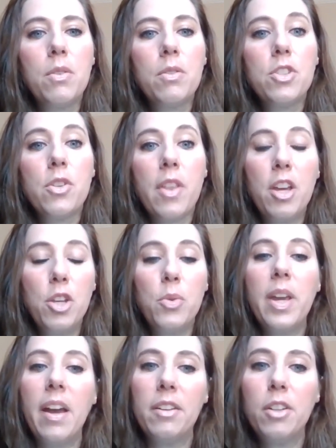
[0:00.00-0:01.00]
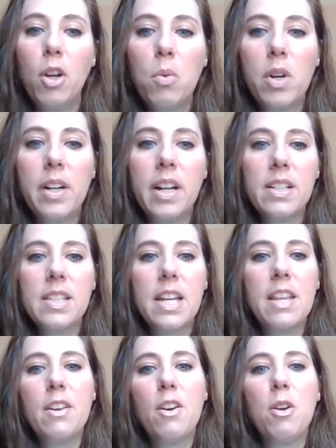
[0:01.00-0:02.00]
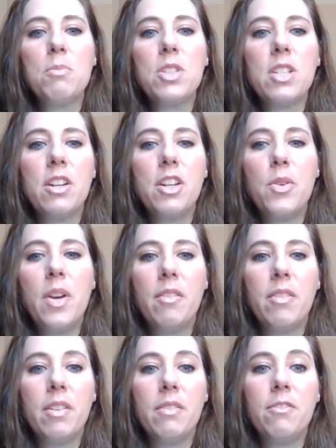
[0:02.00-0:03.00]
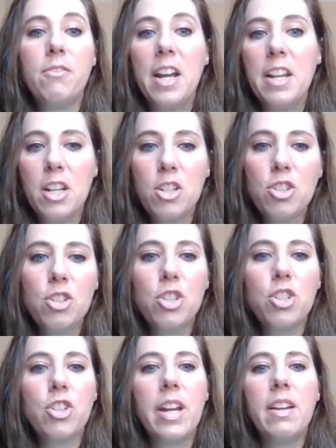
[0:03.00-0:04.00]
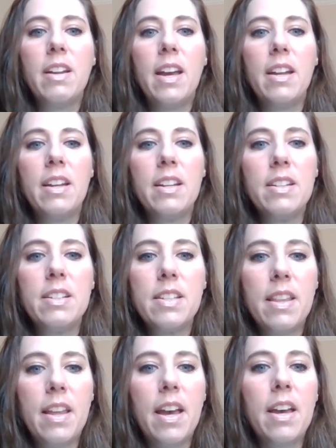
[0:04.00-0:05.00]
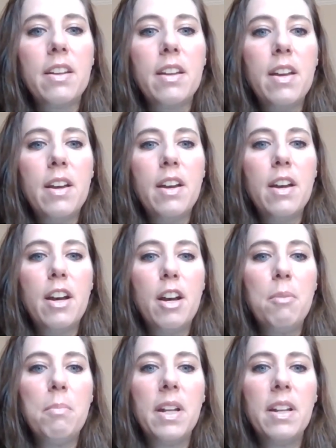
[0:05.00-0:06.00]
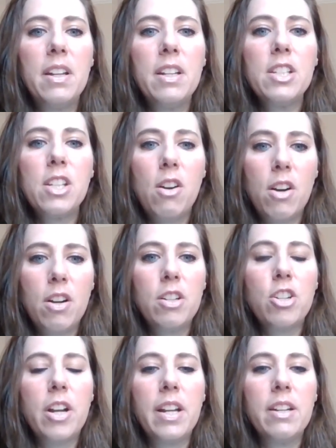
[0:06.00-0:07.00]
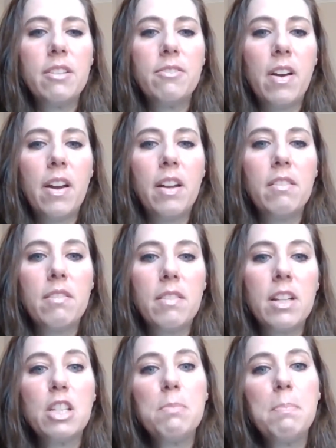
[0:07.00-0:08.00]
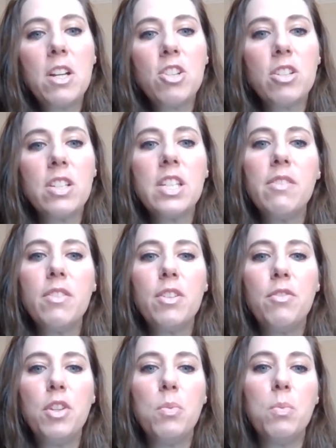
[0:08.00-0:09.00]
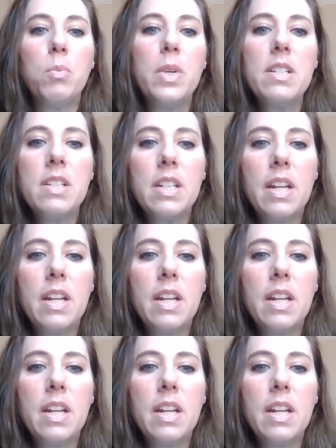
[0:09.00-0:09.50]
so that you can go work outside the home, so that you have a financial strain added into that. And it is hard trying to find a specialist, even if you went to